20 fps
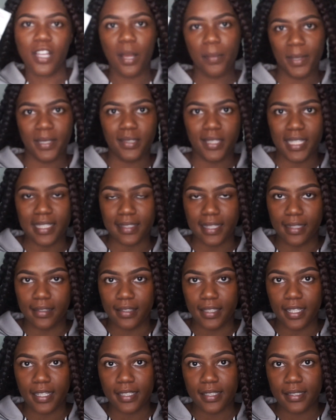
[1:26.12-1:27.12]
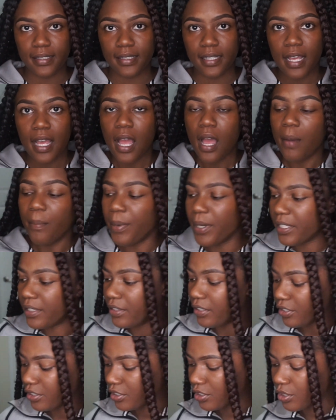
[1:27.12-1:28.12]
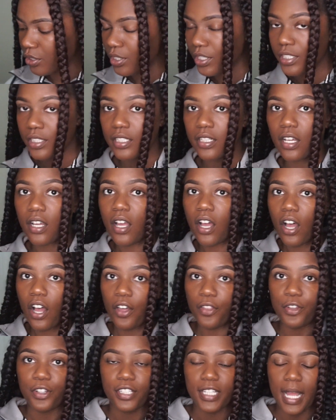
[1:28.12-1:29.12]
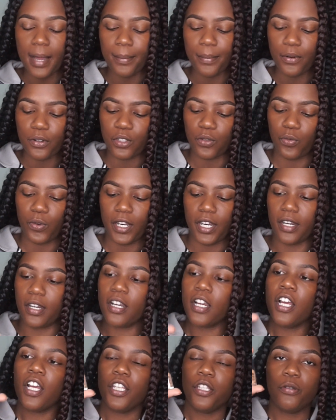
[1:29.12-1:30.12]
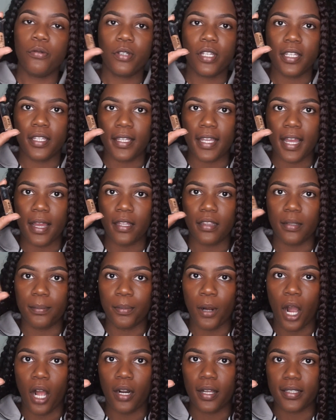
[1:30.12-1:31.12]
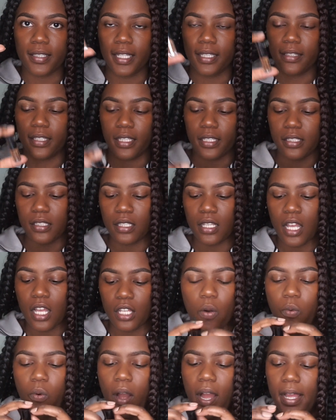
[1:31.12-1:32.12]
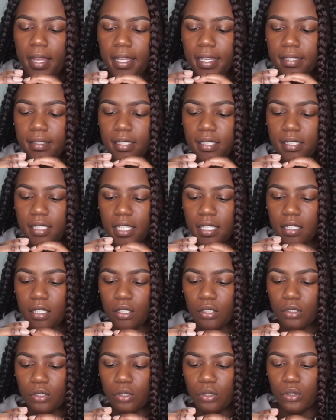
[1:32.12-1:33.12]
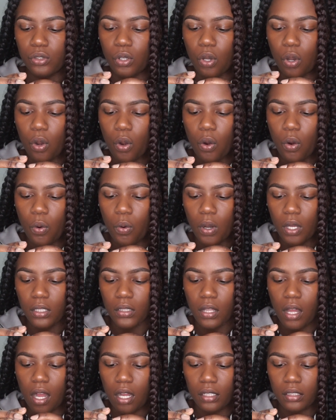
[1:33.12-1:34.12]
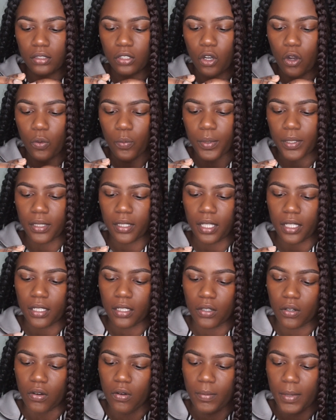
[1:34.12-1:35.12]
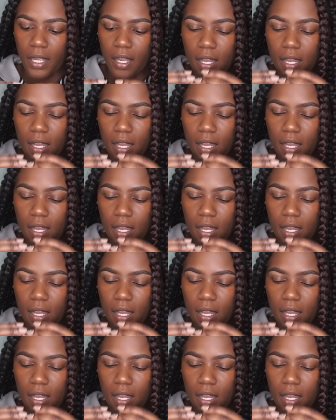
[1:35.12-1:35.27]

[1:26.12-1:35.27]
come in things like this, but there's certain other samples where you can get products like this. Why is this taking so long to open? Like, oh my